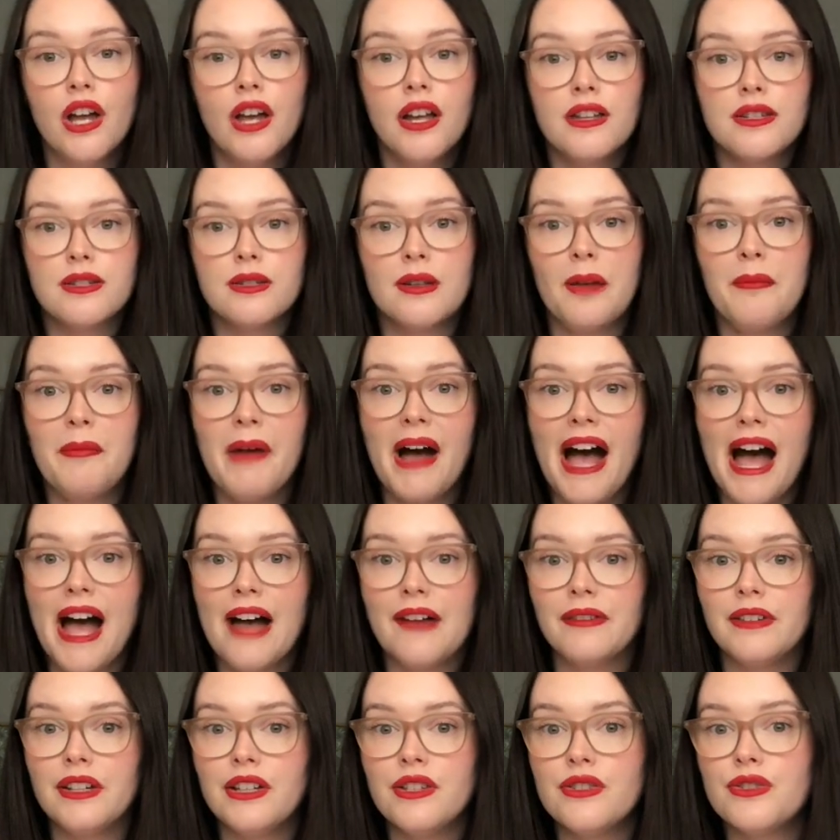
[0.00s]
So I'm
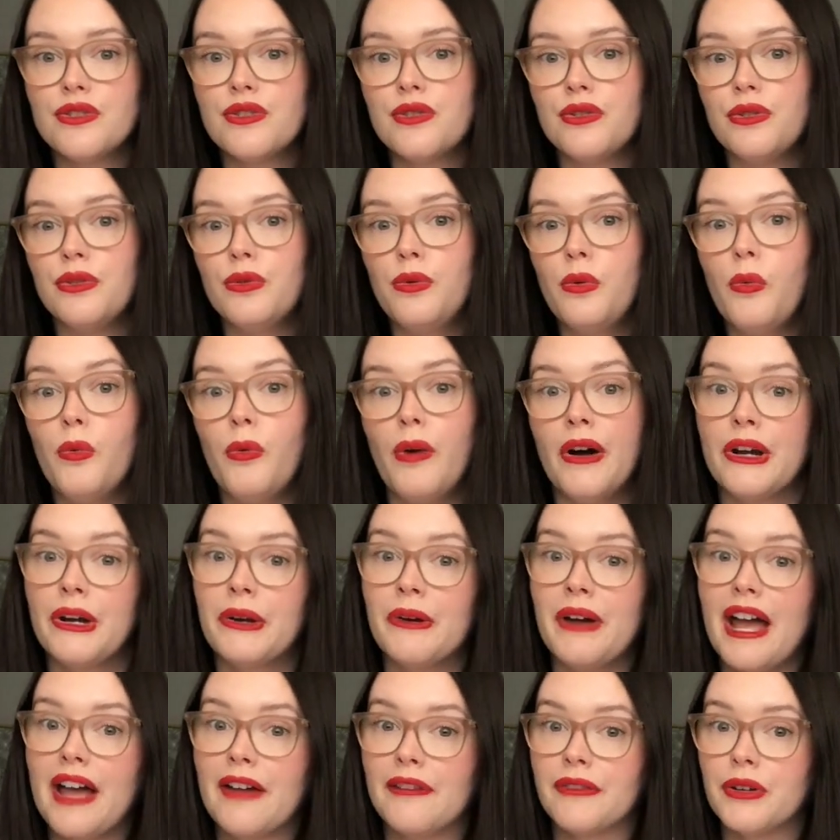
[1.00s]
having to water
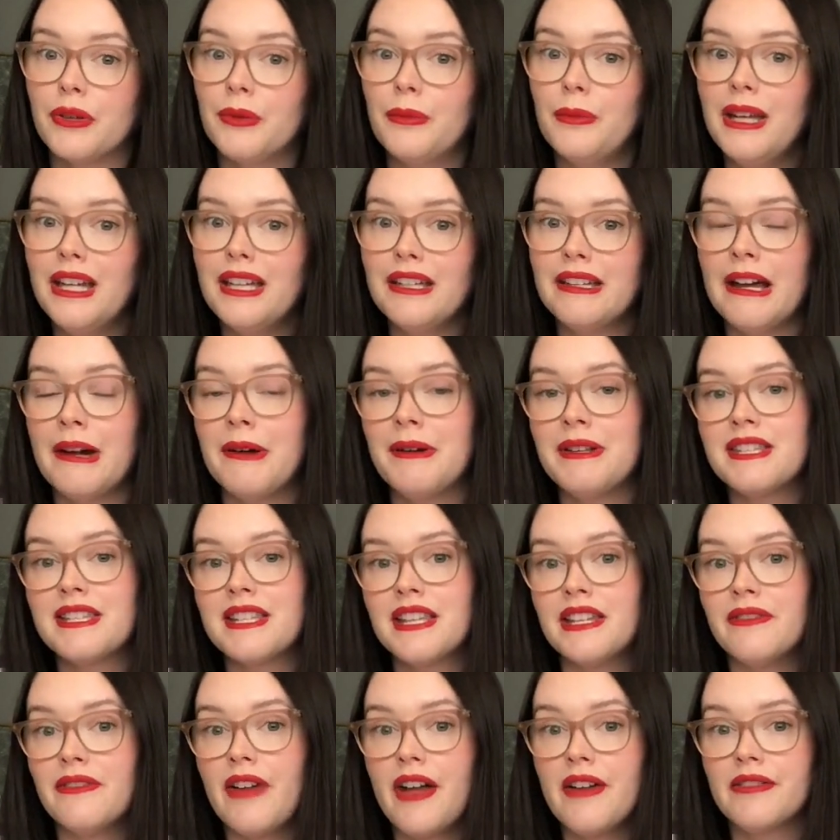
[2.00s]
every week now
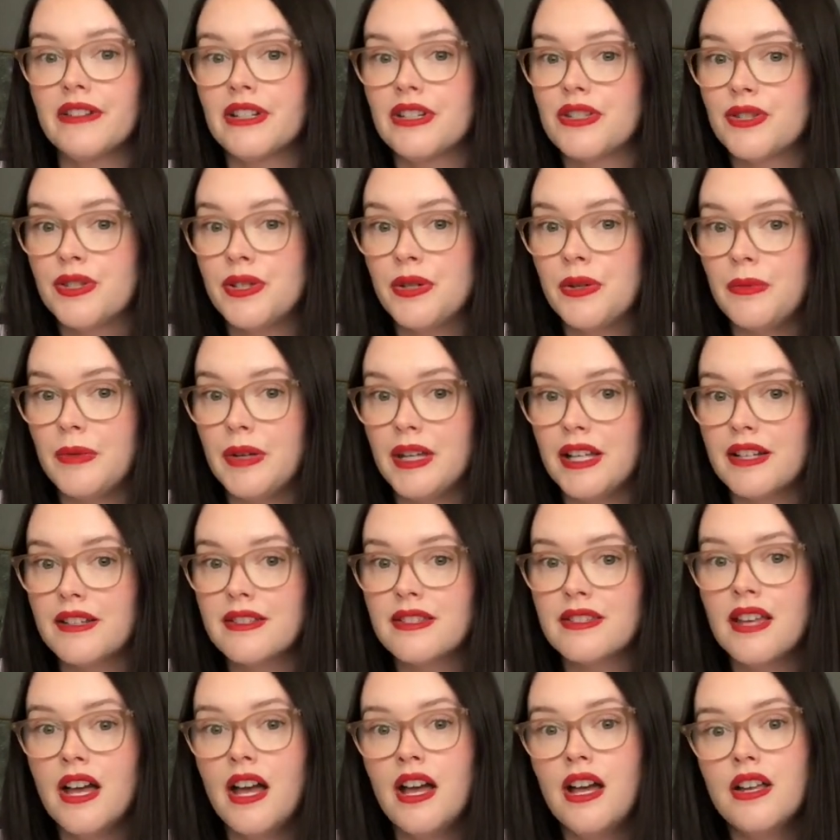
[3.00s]
instead of every 2 weeks.
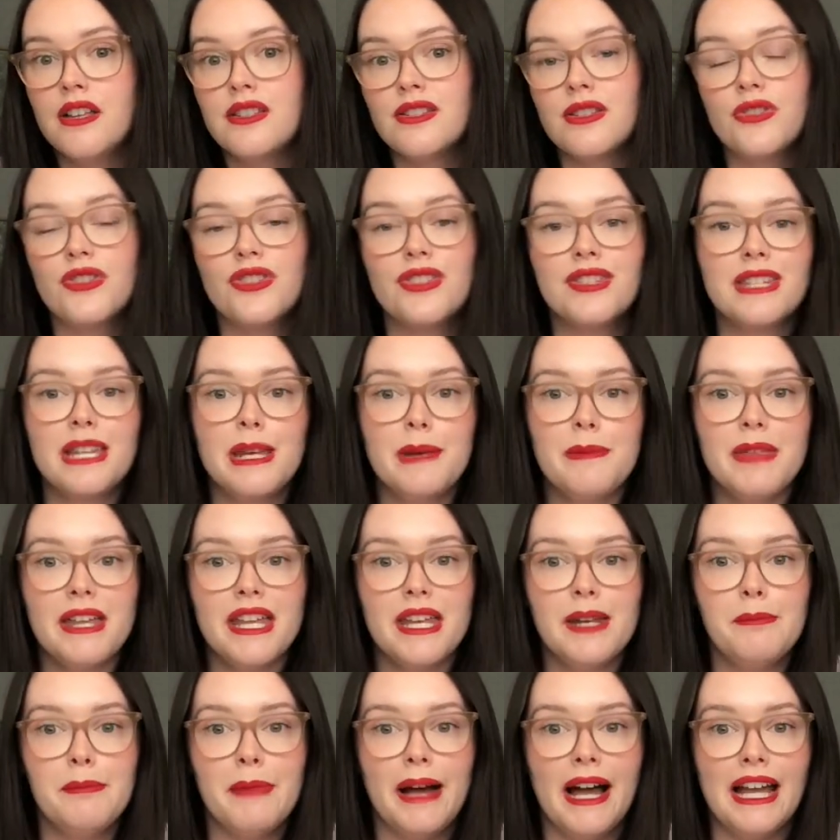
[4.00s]
So just keep that
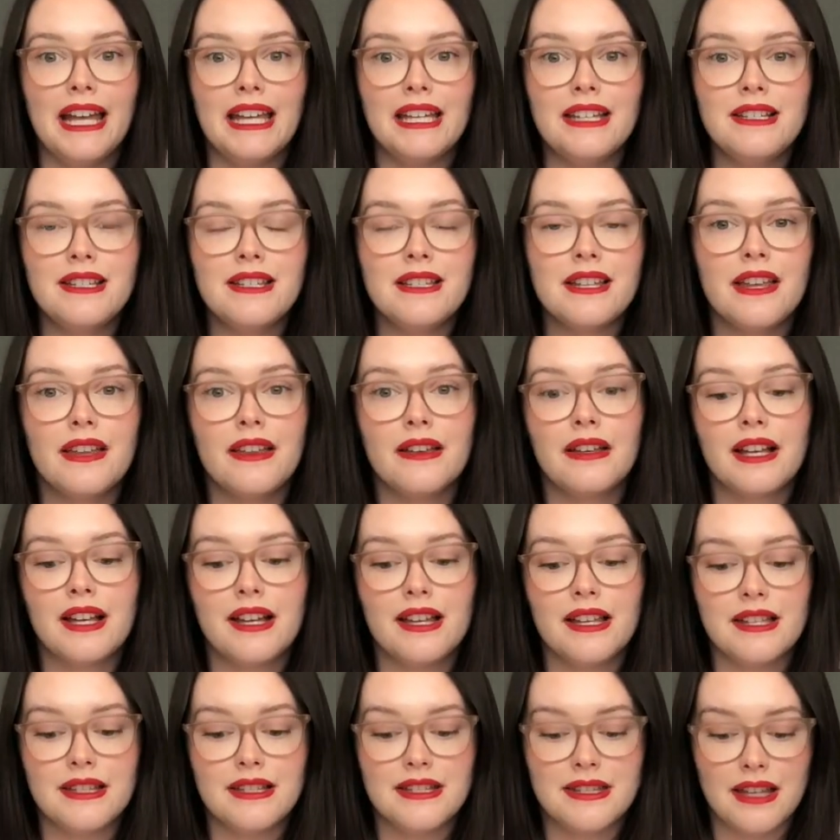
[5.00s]
in mind,
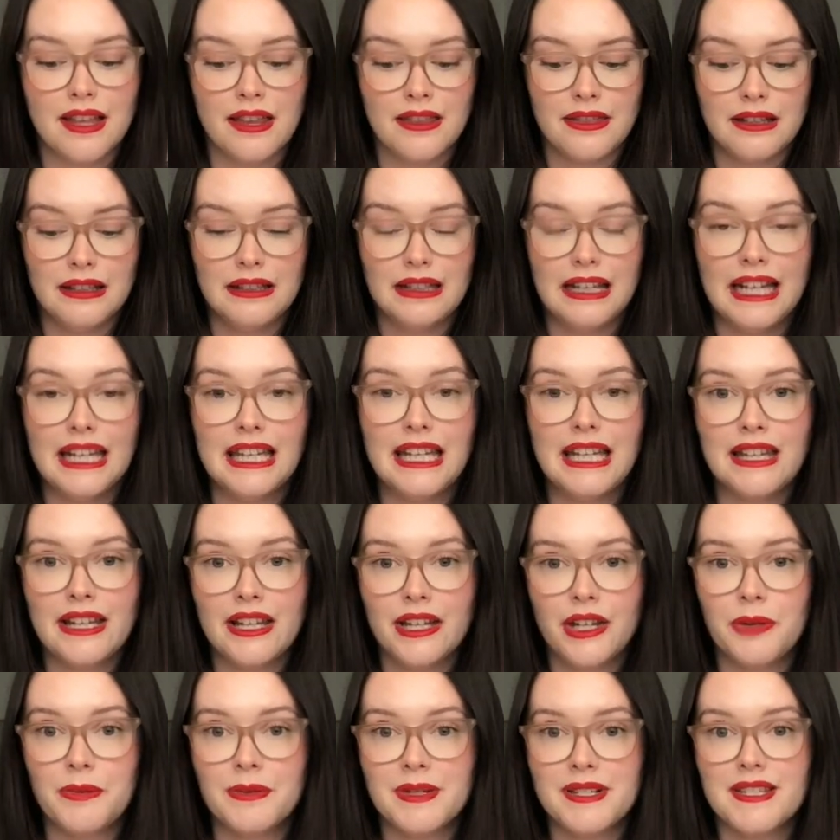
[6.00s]
because the lighting that
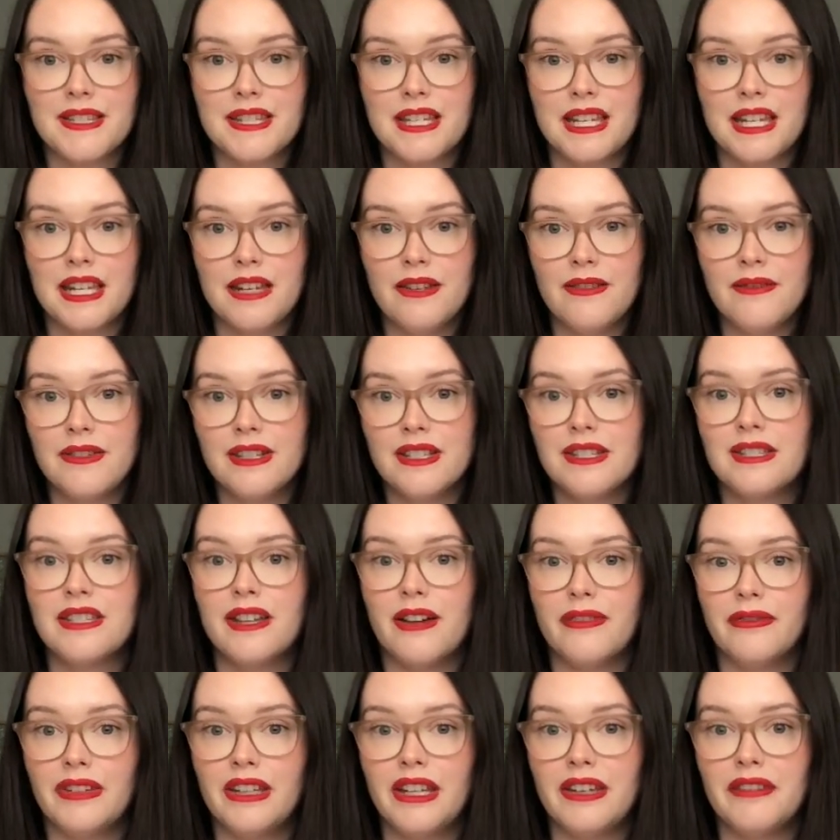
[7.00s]
you receive
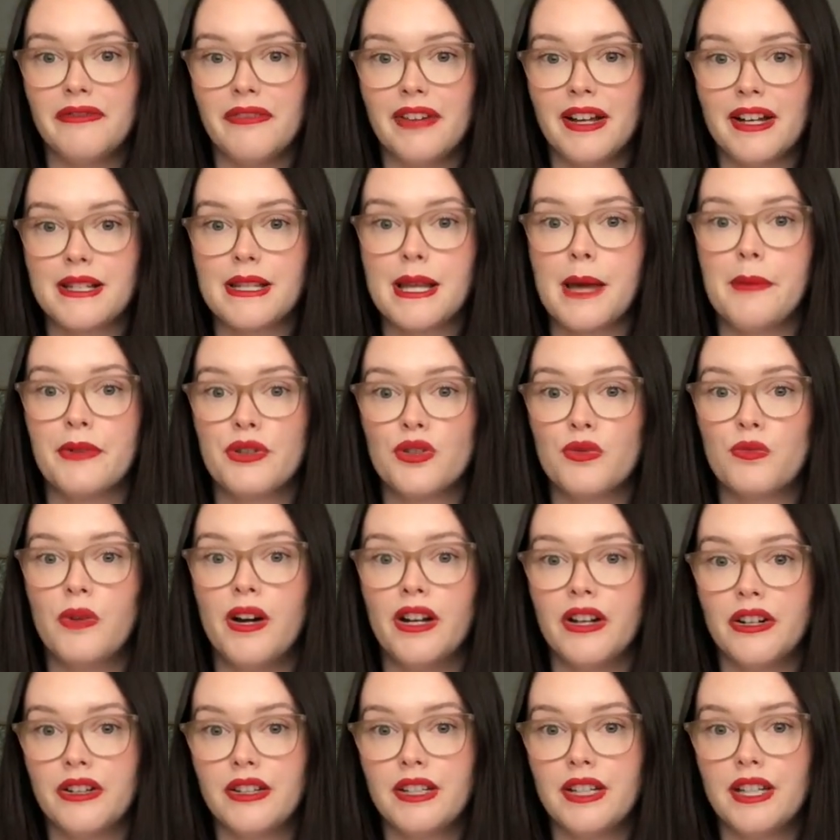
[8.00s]
definitely affects how much
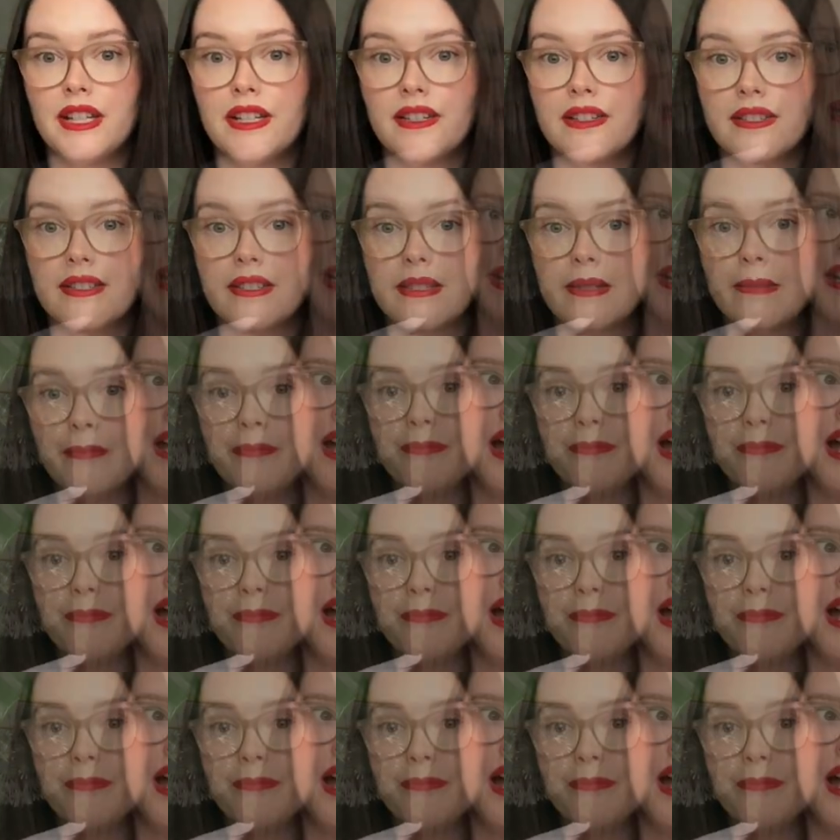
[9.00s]
water it needs.